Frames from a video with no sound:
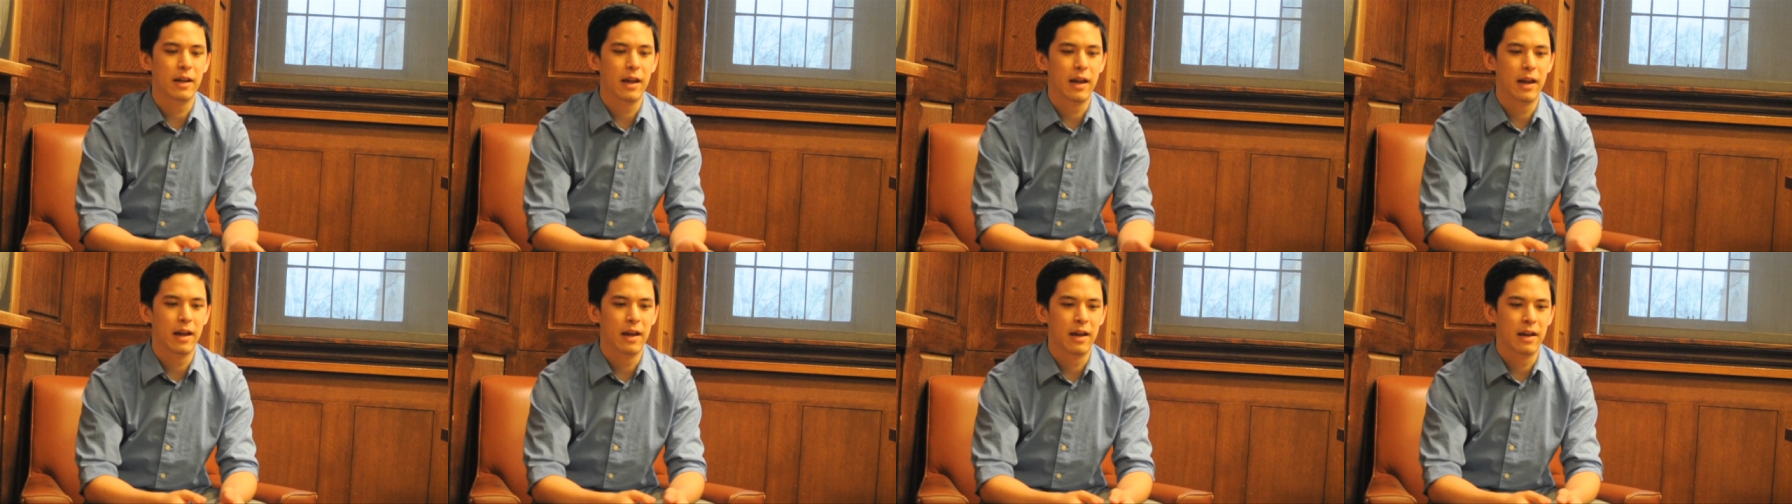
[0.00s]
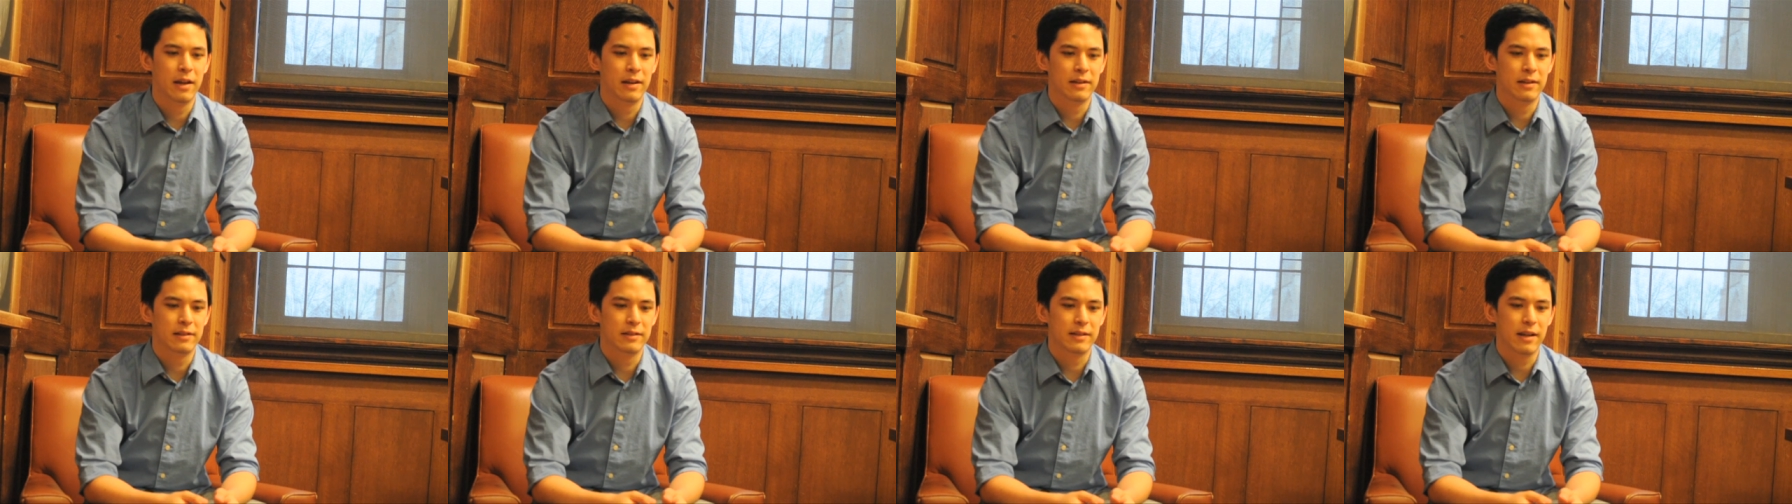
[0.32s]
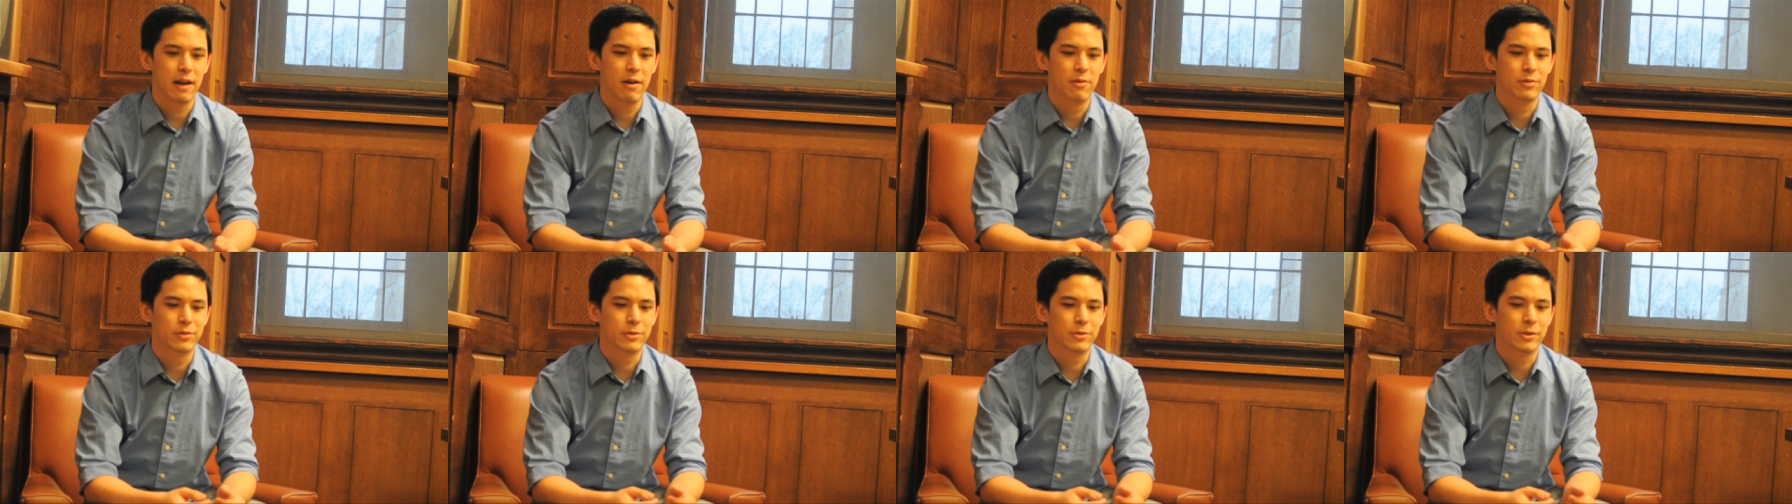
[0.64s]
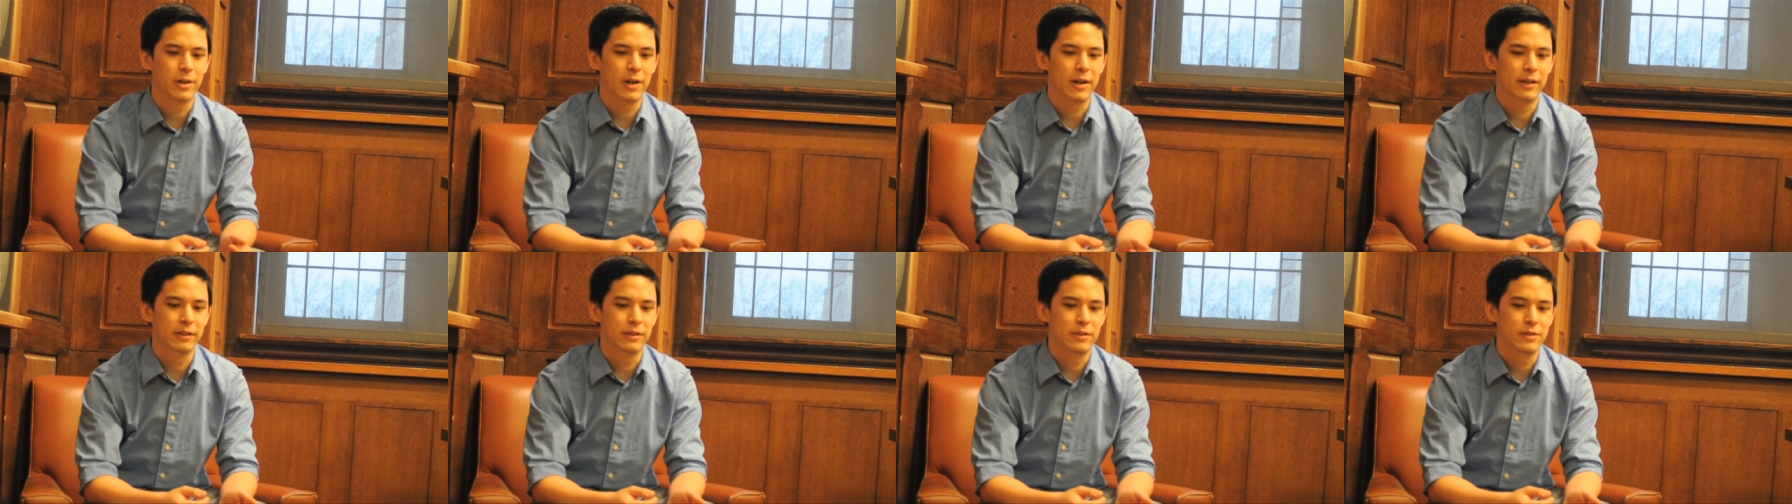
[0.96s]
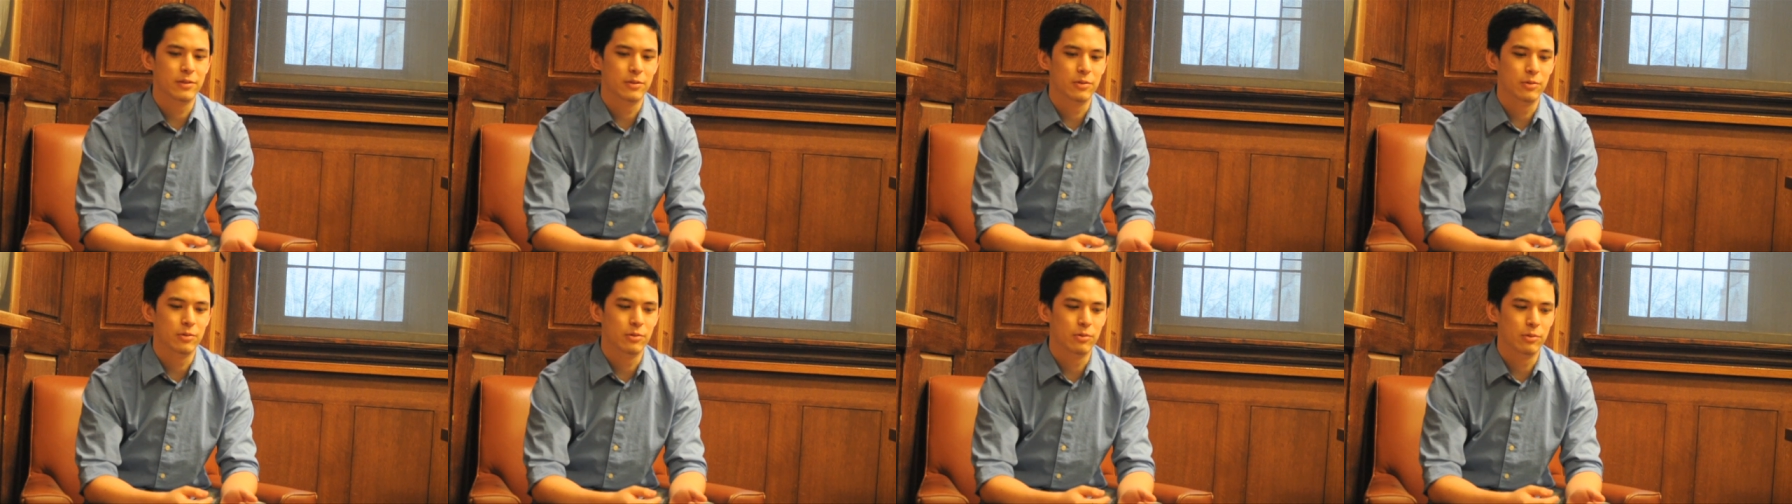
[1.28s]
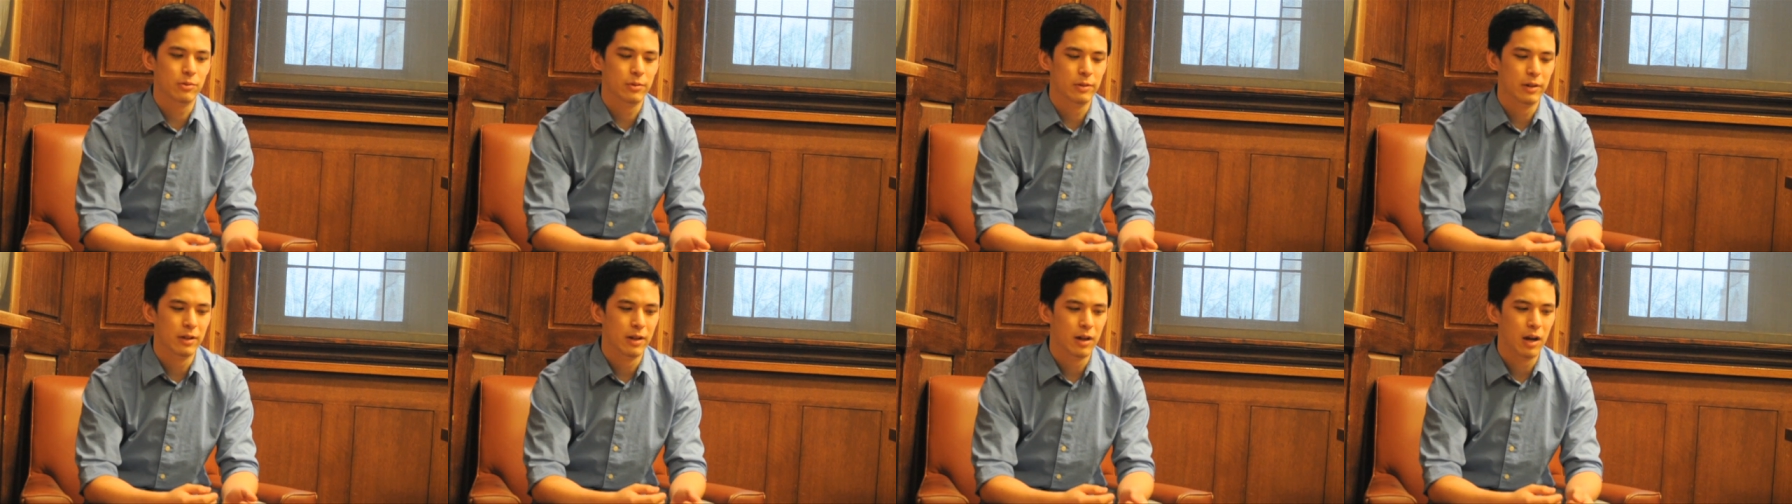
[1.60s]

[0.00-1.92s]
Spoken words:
and I was trying to